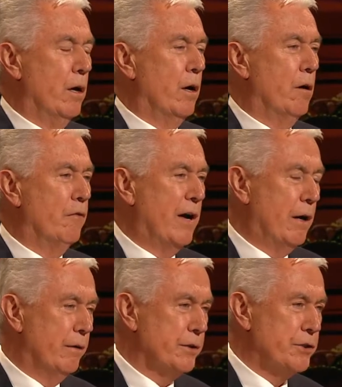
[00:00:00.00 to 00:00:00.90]
of
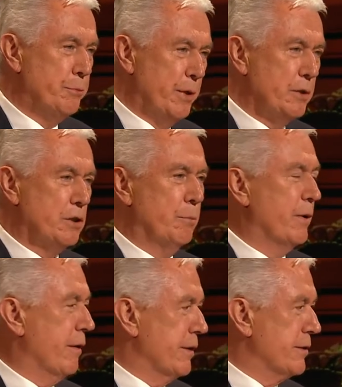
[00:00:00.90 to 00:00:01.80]
our spiritual
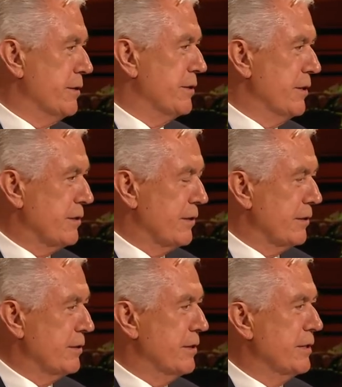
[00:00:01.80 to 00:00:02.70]
brothers and
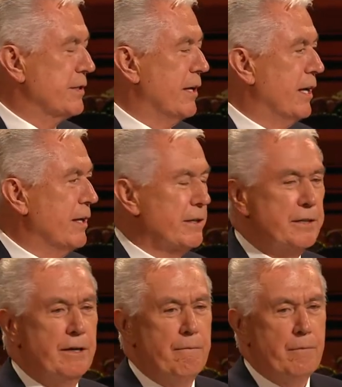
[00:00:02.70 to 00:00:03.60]
sisters decided
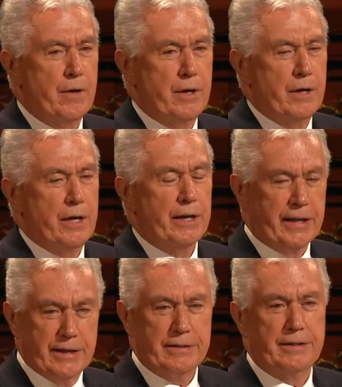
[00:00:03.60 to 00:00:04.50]

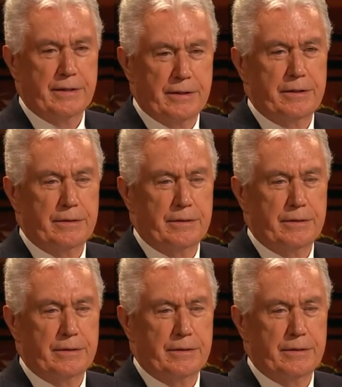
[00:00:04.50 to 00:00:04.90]
against it.